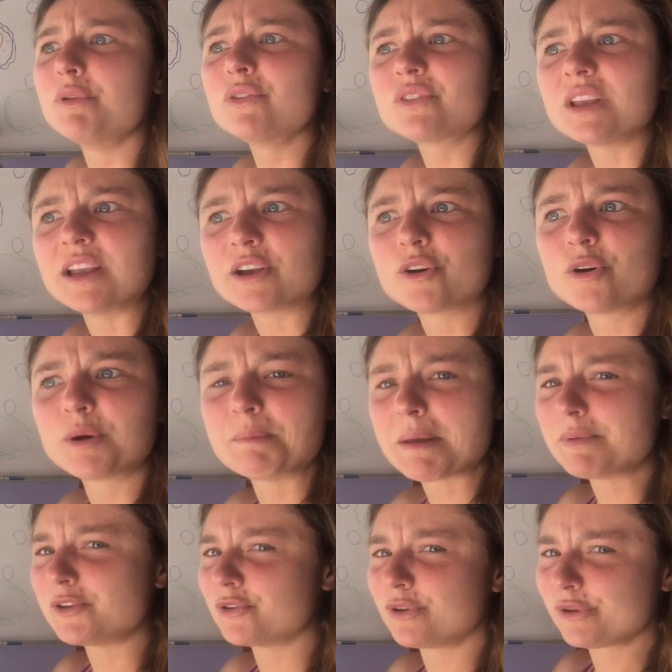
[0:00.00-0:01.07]
music or
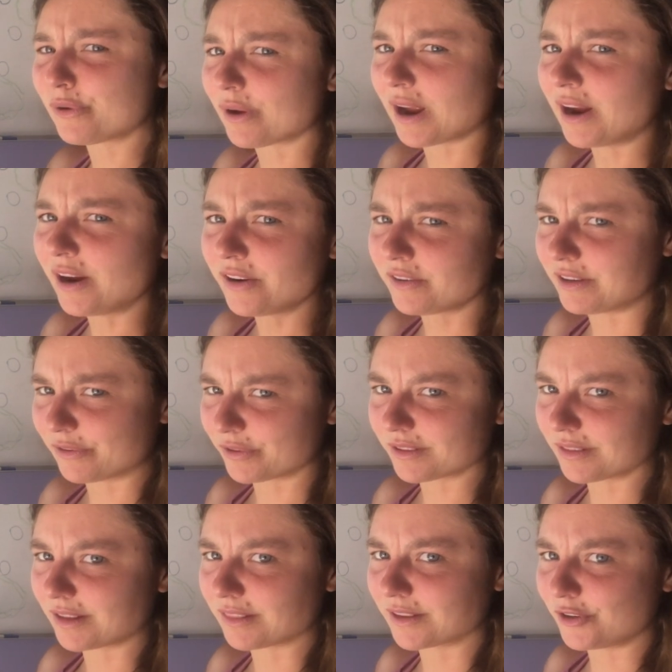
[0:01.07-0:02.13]
maybe doing your hair
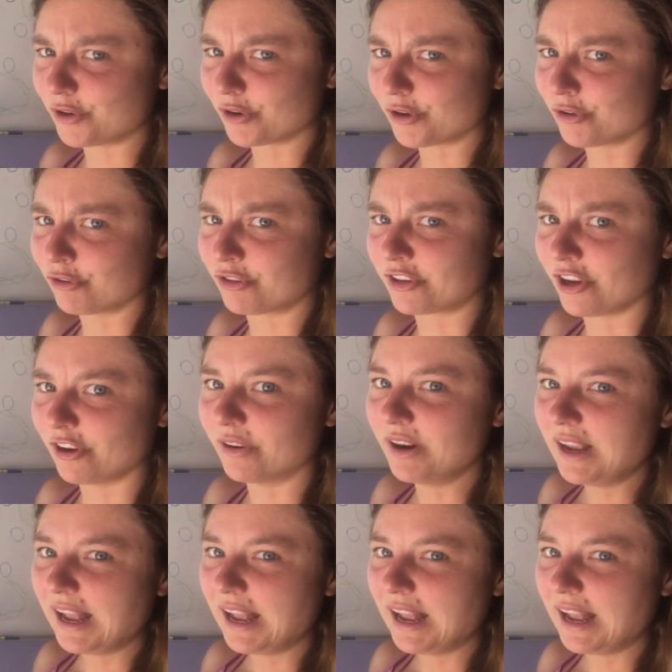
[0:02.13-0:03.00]
differently than you're used to.